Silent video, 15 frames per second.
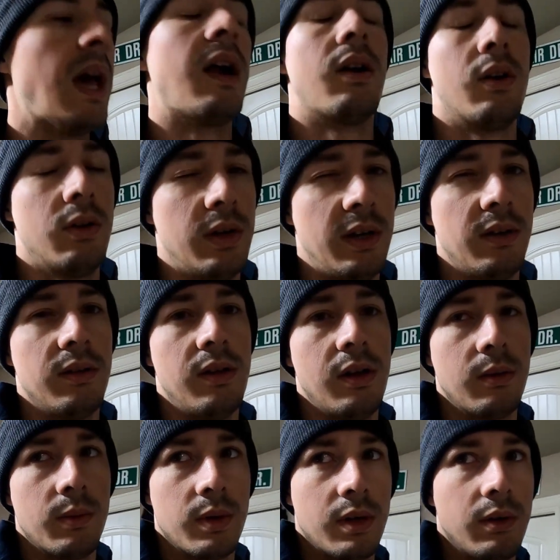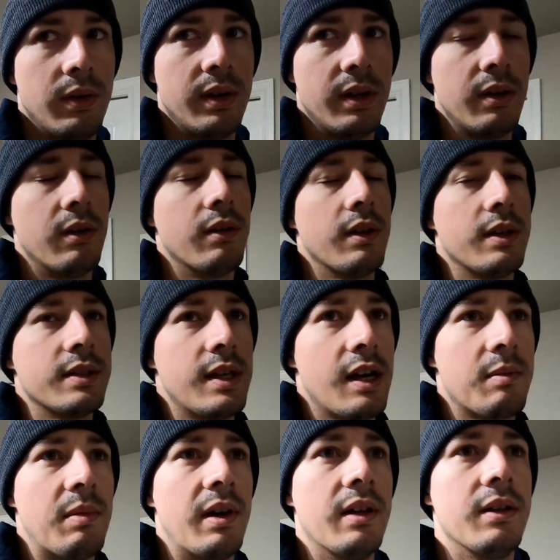I don't know how long we're going. I don't know the
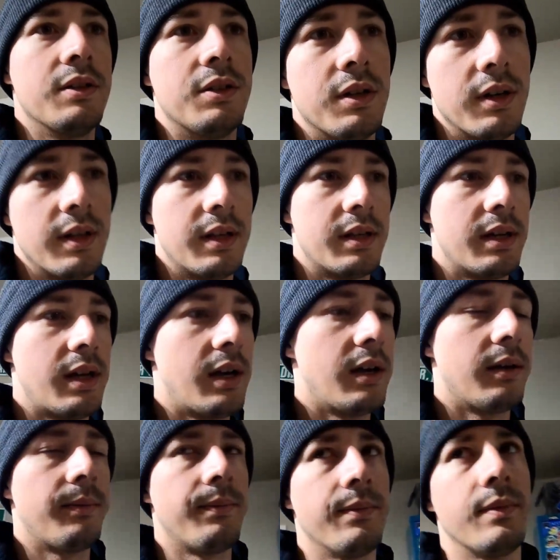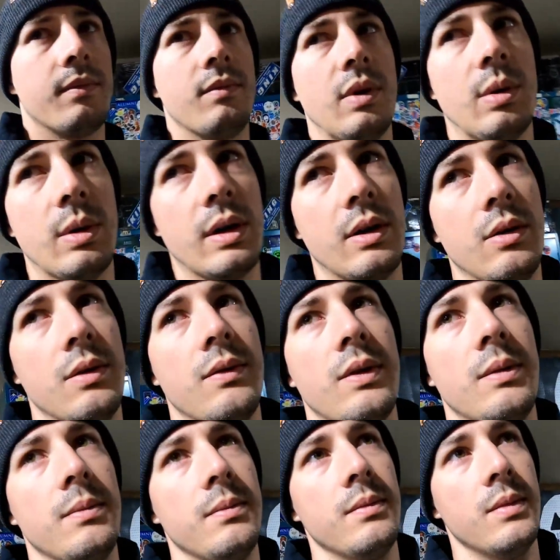exact mileage or anything today, but we're going
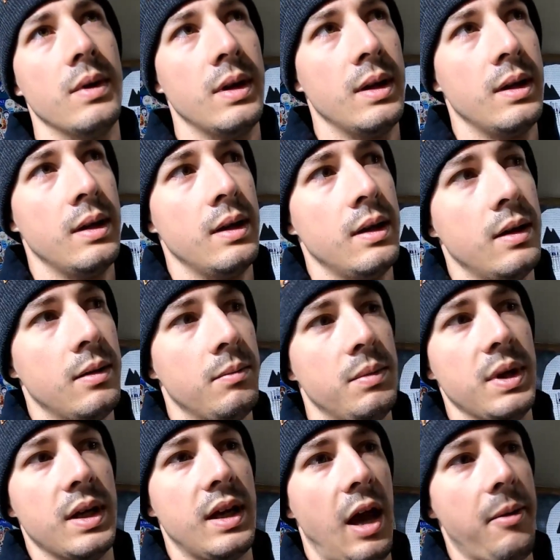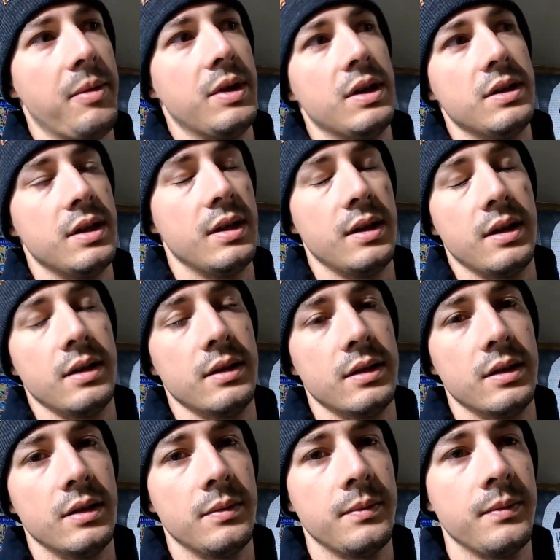from Big Cabin to 10
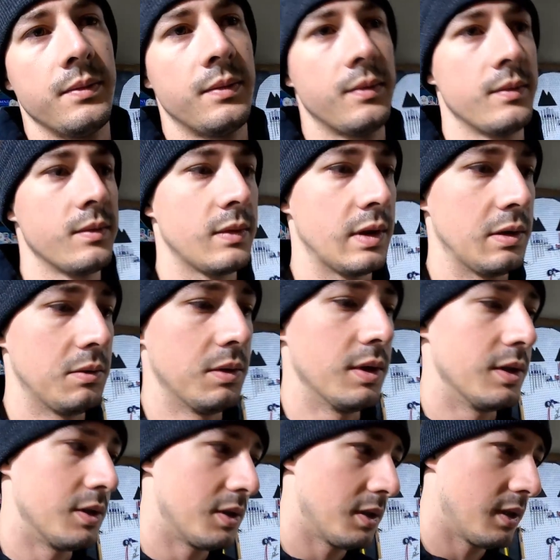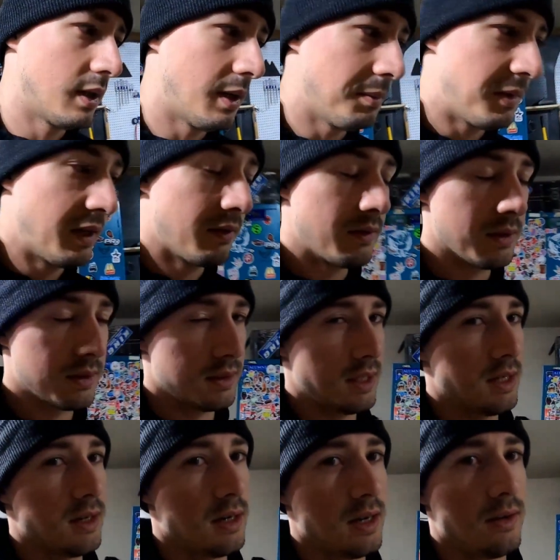Killer, which giving us
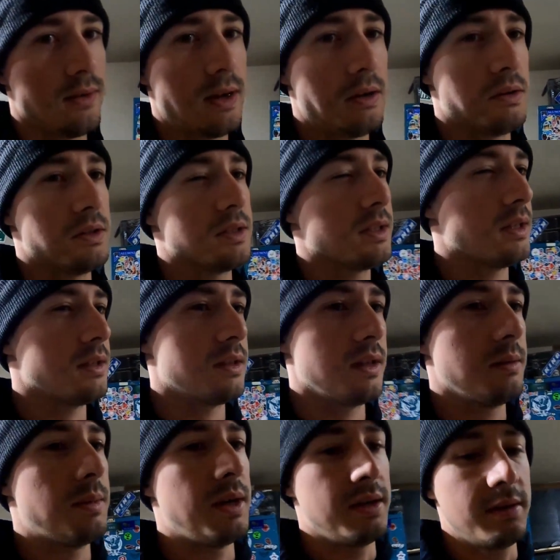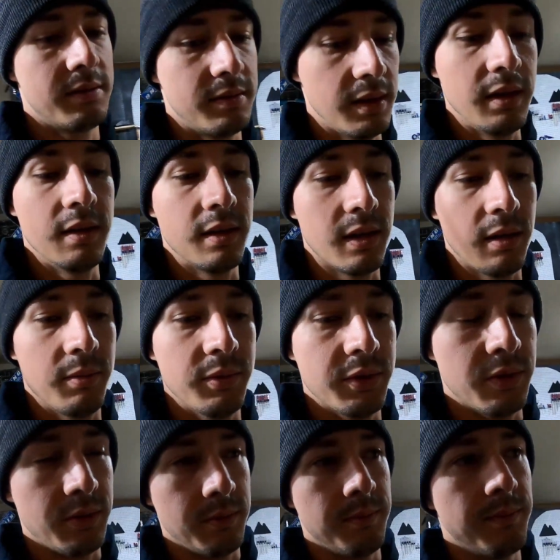9.5 hours to get there by dinner time. So
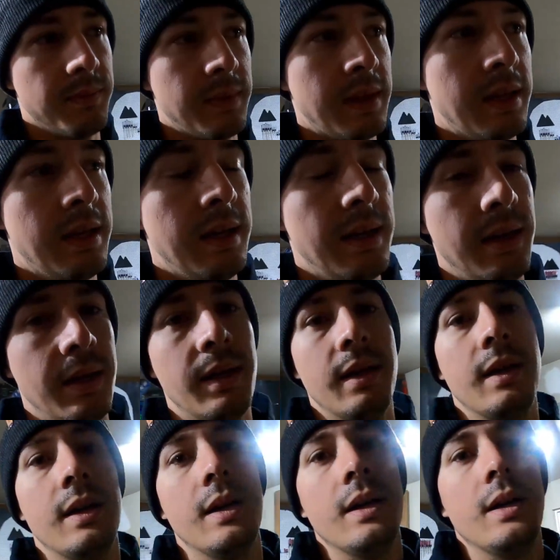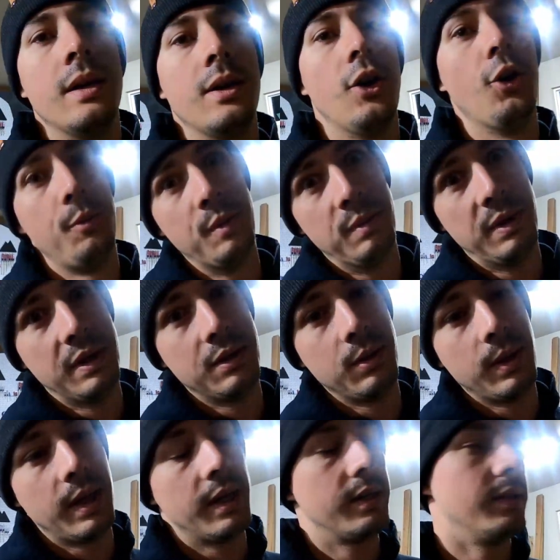I'm hoping we can do
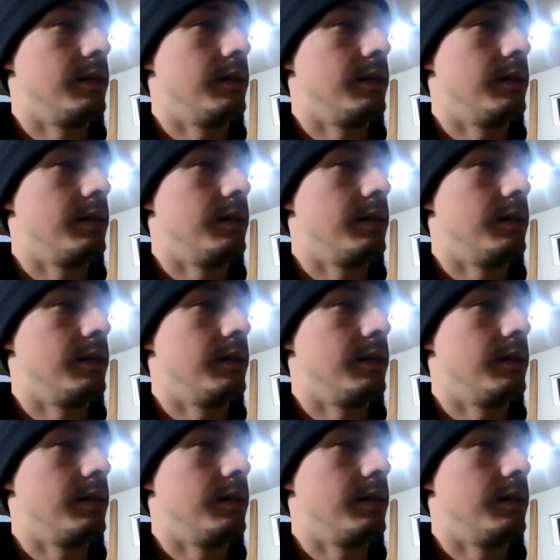that.